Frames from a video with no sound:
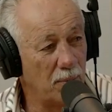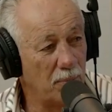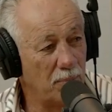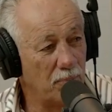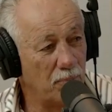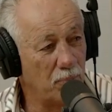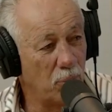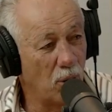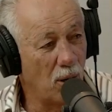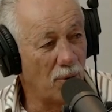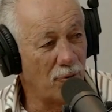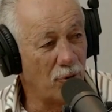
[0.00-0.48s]

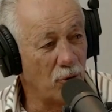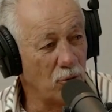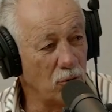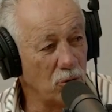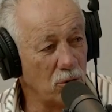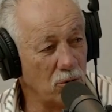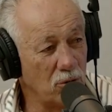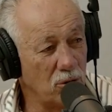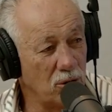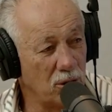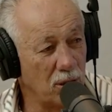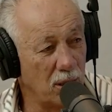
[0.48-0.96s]

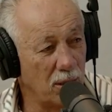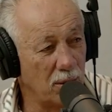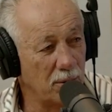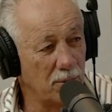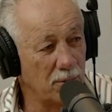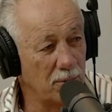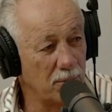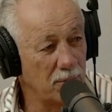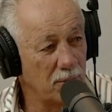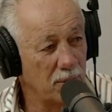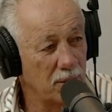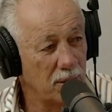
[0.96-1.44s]
brothels
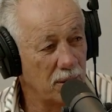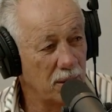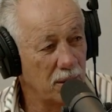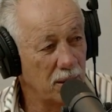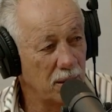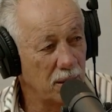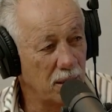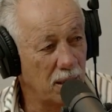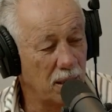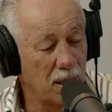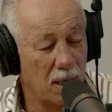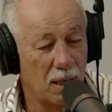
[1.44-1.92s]
and,
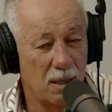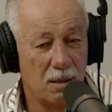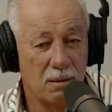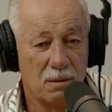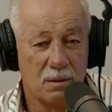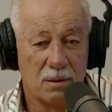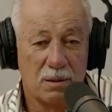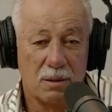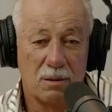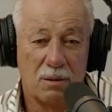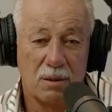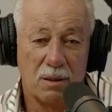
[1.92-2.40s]
you know,
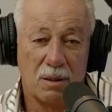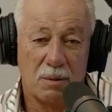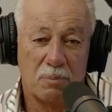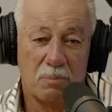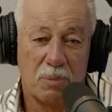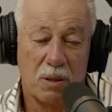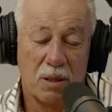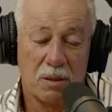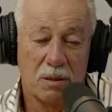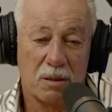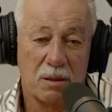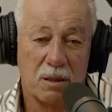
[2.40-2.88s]
all the
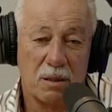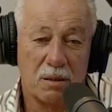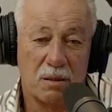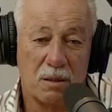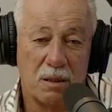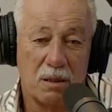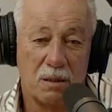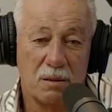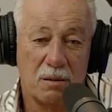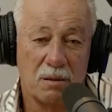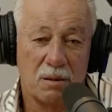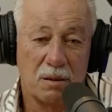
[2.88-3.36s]

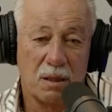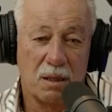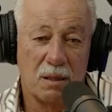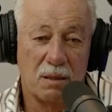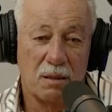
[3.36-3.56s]
prostitutes